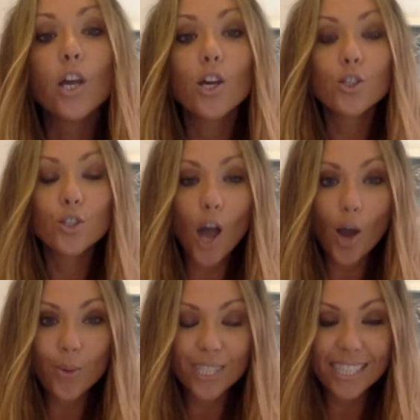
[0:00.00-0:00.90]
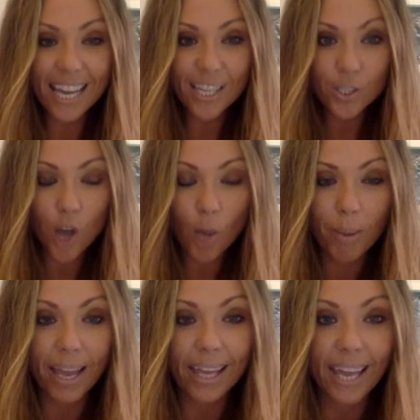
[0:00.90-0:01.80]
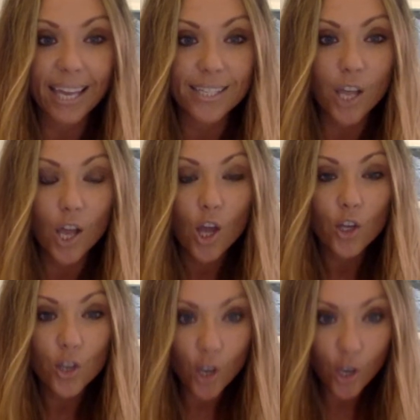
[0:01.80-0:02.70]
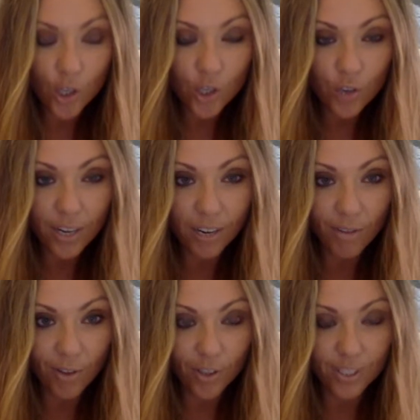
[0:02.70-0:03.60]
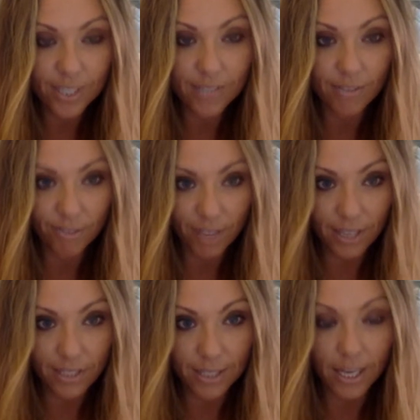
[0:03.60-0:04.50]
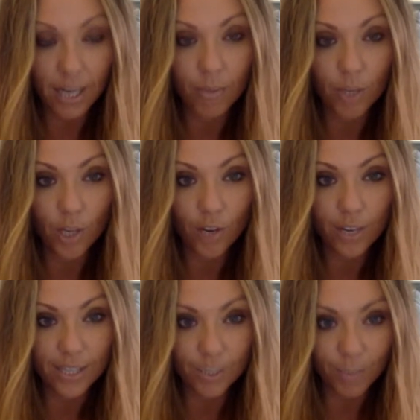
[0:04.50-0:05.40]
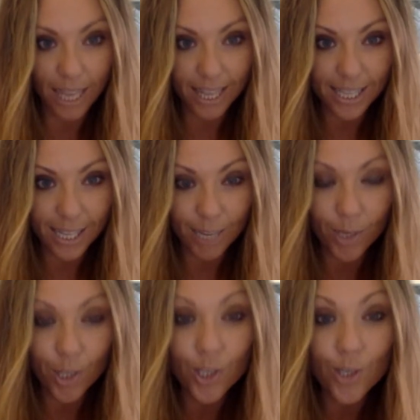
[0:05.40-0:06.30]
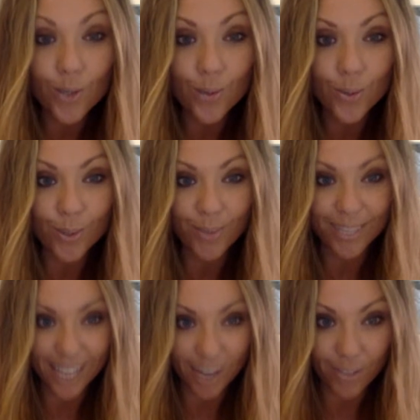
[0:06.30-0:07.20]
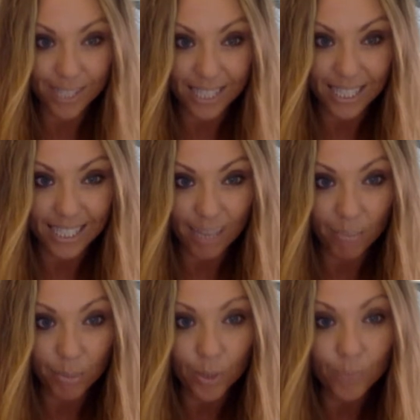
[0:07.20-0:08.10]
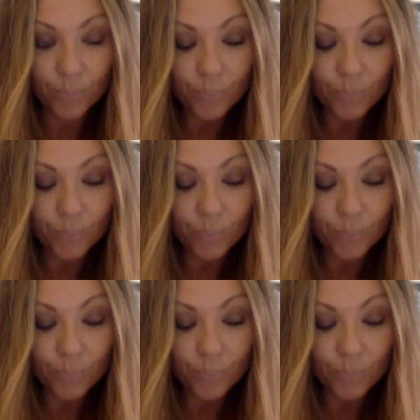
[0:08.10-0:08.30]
So today's topic is nurturing versus fixing, and I'm going to explain this, and I'm going to use myself as an example.